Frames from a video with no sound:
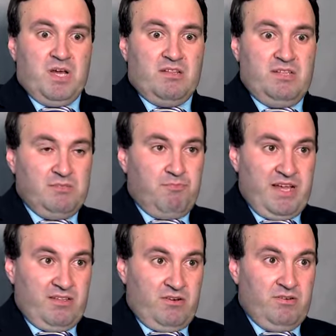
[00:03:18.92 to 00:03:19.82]
this
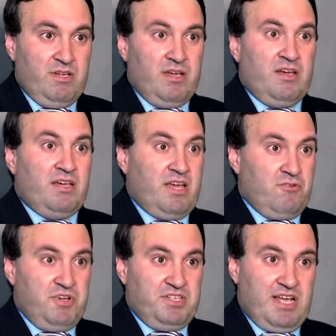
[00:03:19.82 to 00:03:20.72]
pattern can
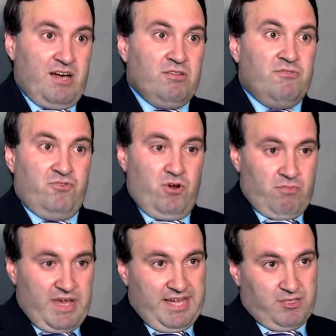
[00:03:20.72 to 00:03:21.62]
result
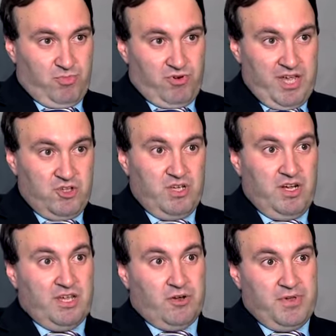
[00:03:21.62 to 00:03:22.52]
from
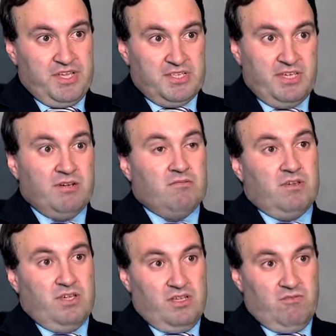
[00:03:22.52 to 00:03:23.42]
exponentially increasing
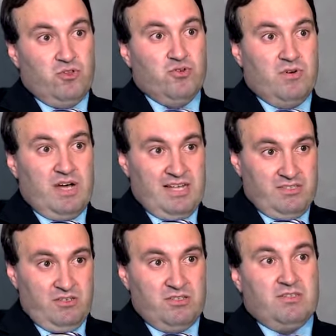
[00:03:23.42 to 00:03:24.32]
individual
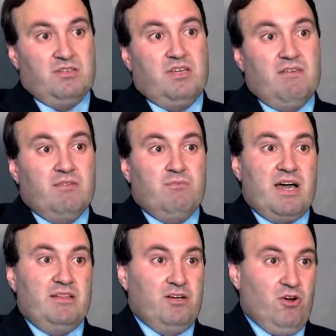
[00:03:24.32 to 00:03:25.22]
hazards given
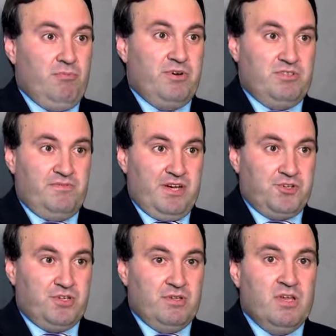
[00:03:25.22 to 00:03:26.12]
by the Gompertz
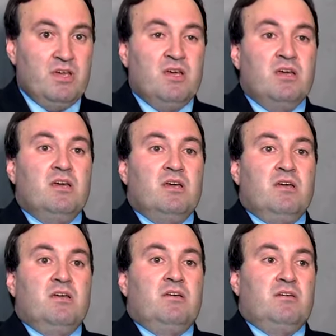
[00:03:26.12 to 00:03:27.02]
function
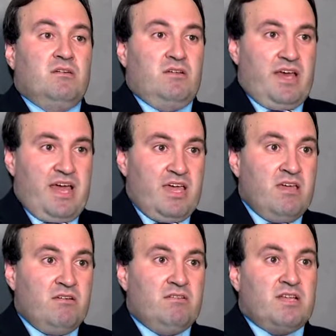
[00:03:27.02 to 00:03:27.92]

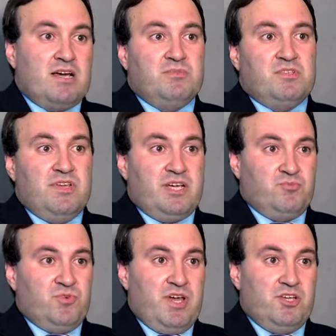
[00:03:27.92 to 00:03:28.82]
A times the
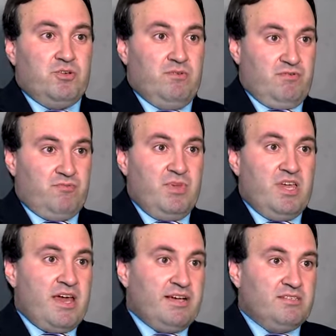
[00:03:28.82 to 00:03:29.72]
exponential of
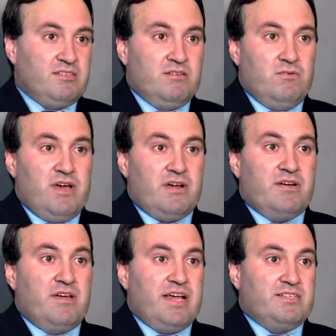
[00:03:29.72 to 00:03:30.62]
bx,
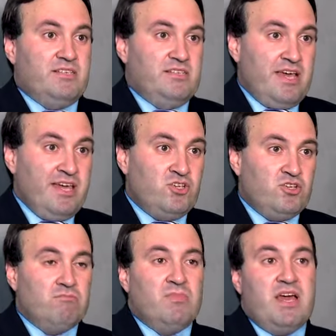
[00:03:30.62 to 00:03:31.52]
where x is
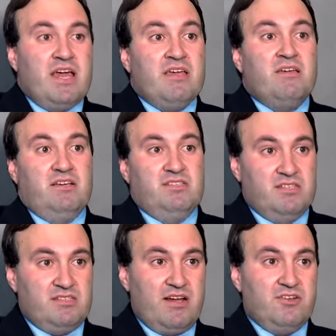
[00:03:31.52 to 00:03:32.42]
age, A is
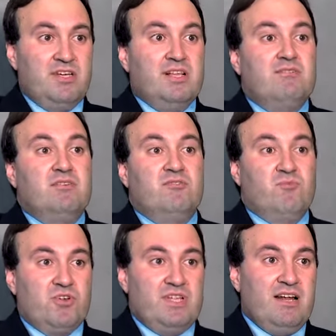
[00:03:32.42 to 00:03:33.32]
the starting level of
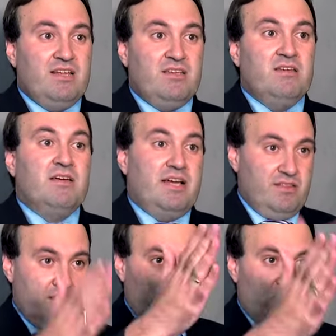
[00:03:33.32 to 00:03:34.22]
mortality at
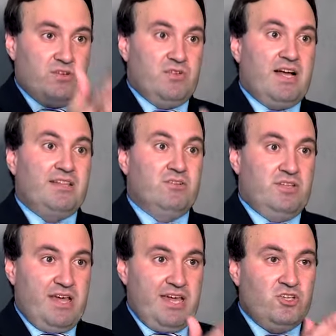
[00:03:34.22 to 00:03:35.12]
the initial adult
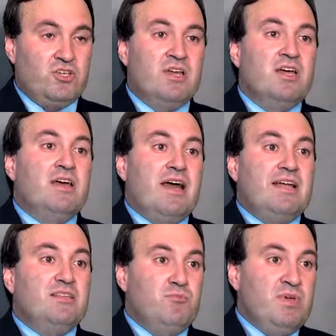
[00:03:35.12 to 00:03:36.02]
age,
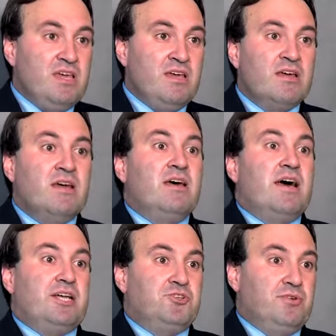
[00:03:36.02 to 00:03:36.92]
and B
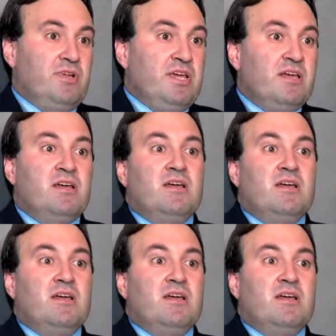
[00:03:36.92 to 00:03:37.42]
actually